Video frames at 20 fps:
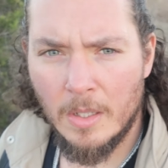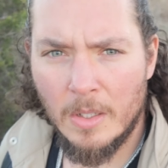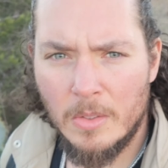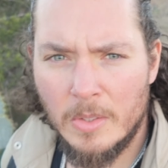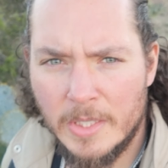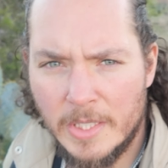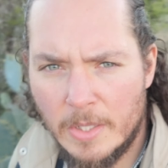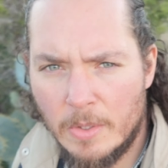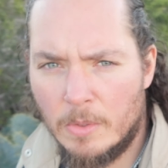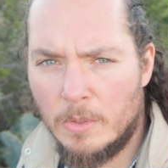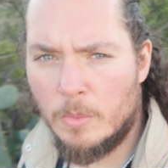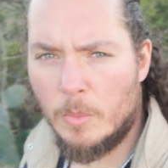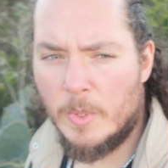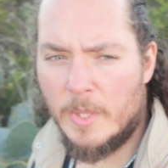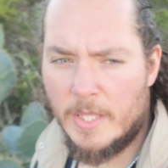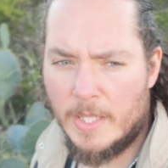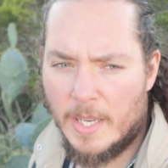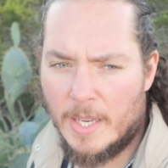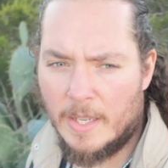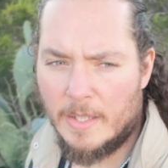Only going with
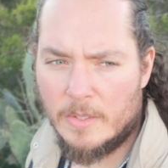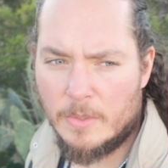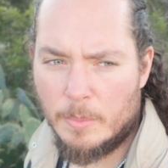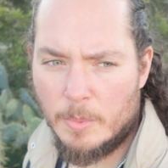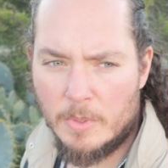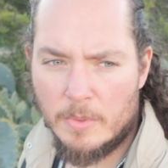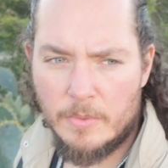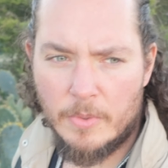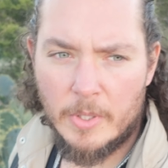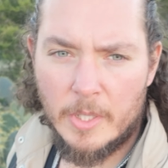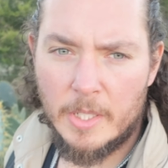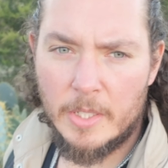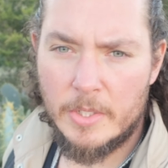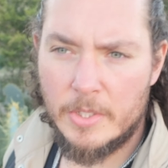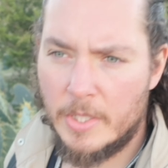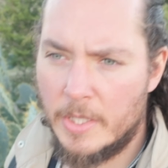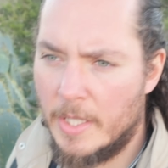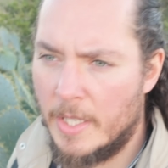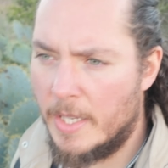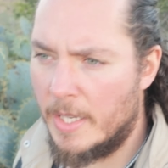the Osmo footage
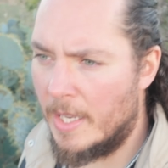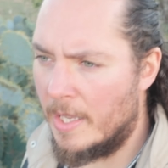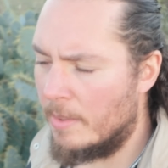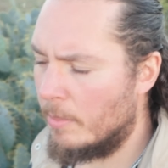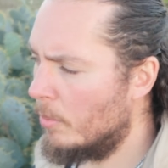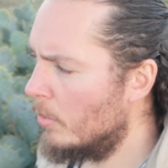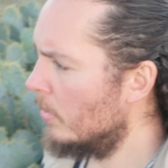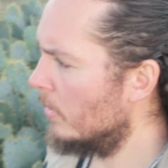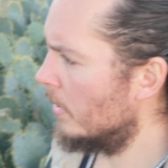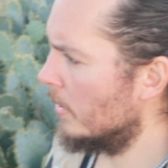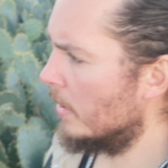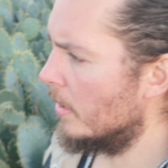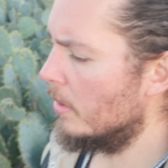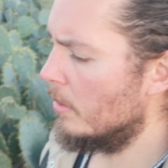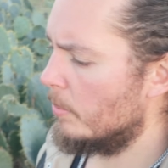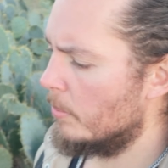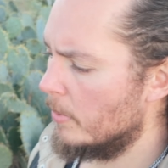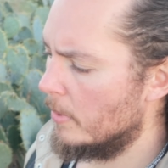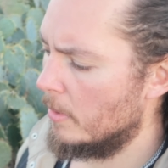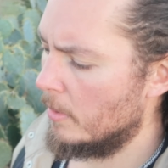today. I wore the
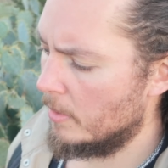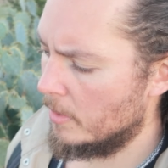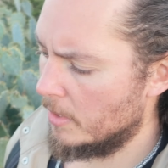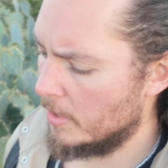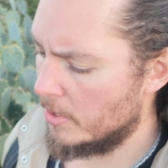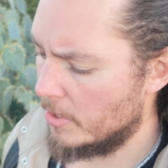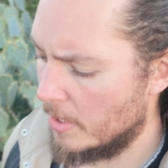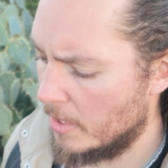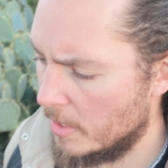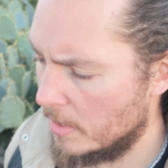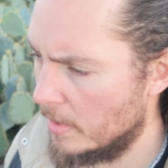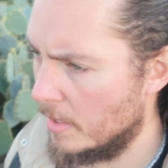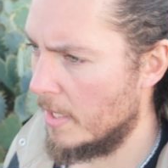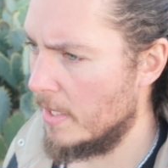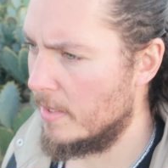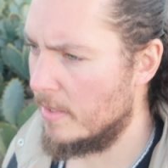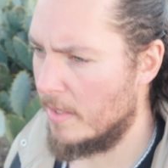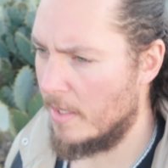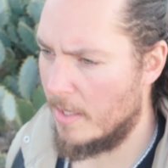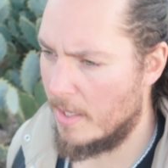GoPro on the chest
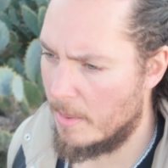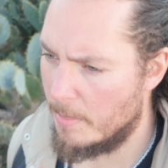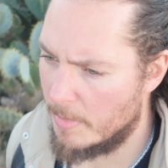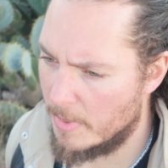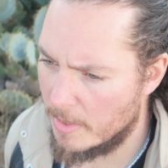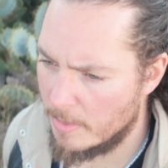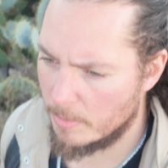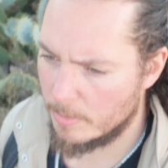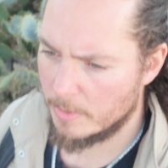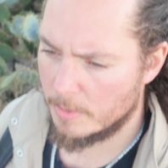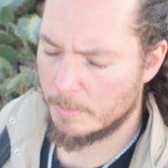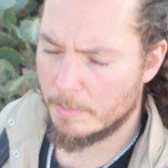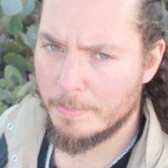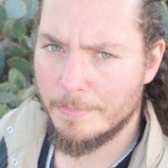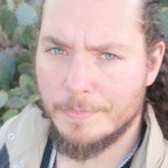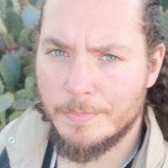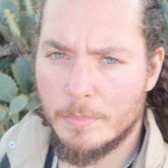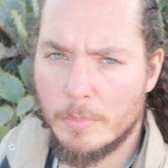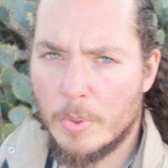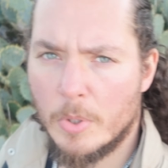last time and it was
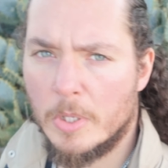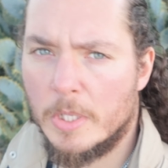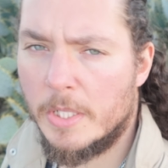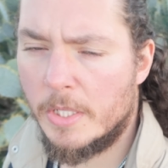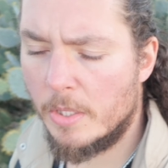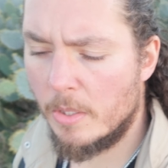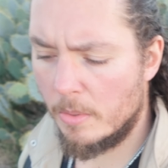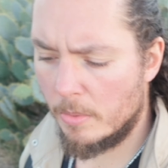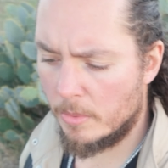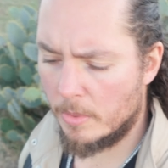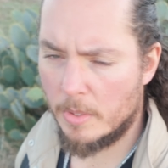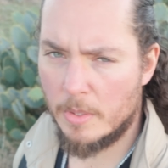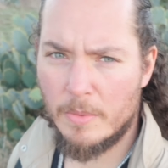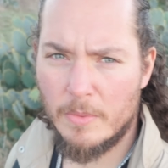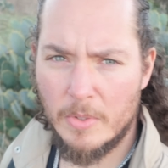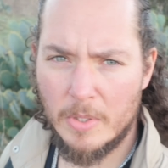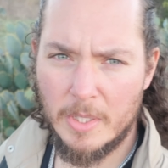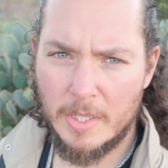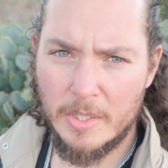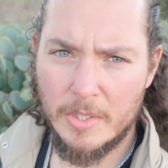pretty useless
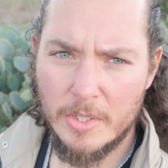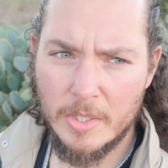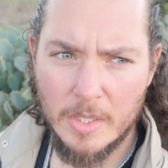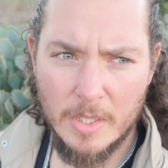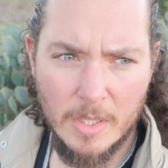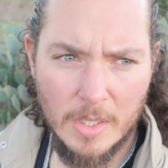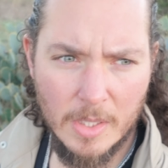footage.